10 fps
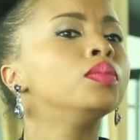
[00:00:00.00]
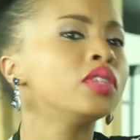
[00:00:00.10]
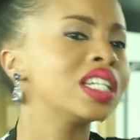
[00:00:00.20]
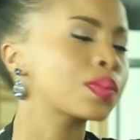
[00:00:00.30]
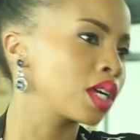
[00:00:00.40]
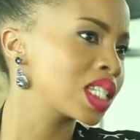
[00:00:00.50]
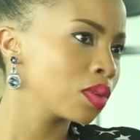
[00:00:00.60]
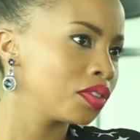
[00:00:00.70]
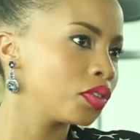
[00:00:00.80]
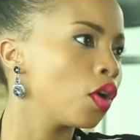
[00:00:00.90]
would be
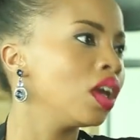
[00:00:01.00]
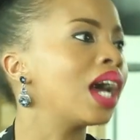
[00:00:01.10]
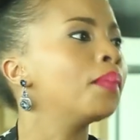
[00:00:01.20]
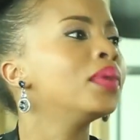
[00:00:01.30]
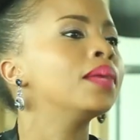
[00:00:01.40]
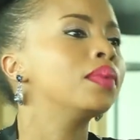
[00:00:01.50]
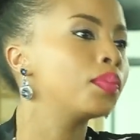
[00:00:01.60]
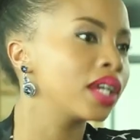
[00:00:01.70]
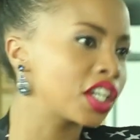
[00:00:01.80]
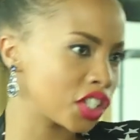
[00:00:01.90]
responsible for all her baby
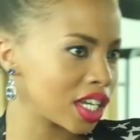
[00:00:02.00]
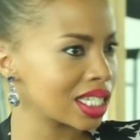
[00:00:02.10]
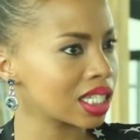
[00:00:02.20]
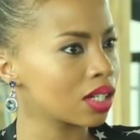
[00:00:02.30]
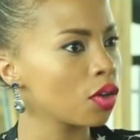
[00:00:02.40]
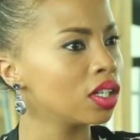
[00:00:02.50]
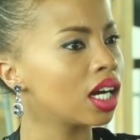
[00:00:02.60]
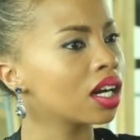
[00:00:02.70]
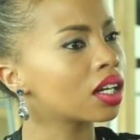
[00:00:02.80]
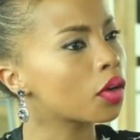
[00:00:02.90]
pictures and all
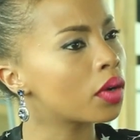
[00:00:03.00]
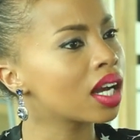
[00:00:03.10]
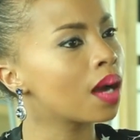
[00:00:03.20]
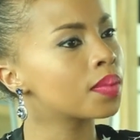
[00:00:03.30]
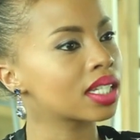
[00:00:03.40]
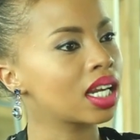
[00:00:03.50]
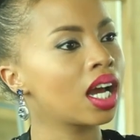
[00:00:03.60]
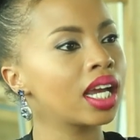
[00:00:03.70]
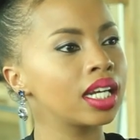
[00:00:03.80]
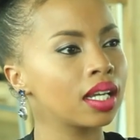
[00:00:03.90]
her growing ups and
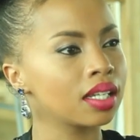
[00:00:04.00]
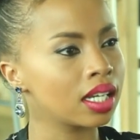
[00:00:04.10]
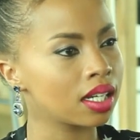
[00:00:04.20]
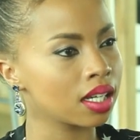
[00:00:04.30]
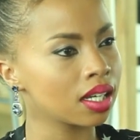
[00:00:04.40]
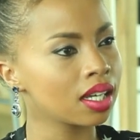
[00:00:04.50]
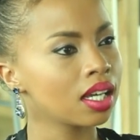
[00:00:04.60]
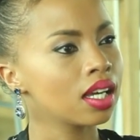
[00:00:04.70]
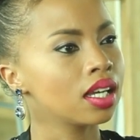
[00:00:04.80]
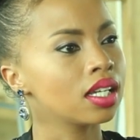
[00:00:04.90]
her in a, in a
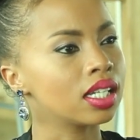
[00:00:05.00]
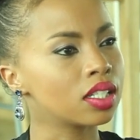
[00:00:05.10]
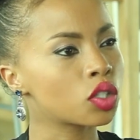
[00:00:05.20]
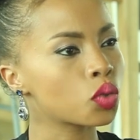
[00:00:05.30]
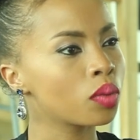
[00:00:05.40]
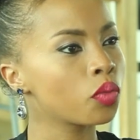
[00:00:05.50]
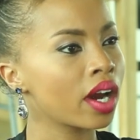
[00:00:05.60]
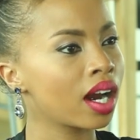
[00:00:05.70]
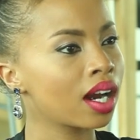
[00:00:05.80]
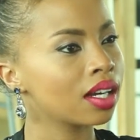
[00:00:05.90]
in
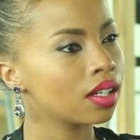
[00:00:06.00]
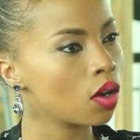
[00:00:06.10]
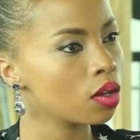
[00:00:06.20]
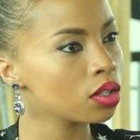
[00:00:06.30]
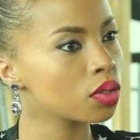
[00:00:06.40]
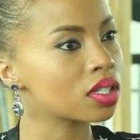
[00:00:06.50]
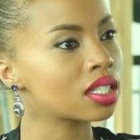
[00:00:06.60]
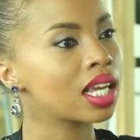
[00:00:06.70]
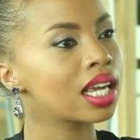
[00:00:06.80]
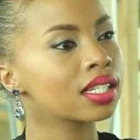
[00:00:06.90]
swimwear, all those
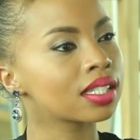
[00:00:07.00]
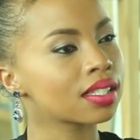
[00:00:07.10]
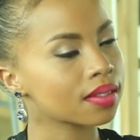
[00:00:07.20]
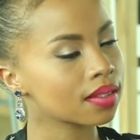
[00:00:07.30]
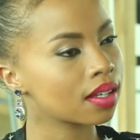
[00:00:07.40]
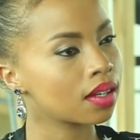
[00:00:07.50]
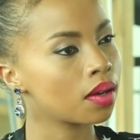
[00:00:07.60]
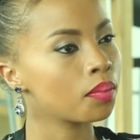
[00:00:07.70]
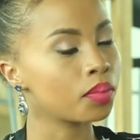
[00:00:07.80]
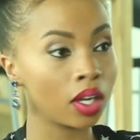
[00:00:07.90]
things
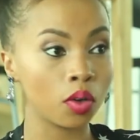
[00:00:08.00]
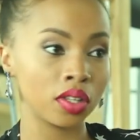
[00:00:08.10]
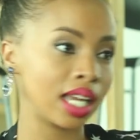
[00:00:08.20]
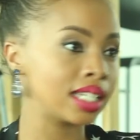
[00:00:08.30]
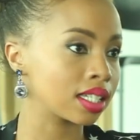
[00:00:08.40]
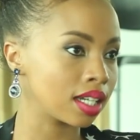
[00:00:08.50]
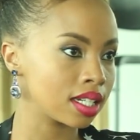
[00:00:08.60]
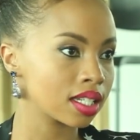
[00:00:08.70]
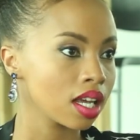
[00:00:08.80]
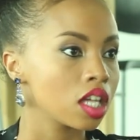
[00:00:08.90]
being on the internet.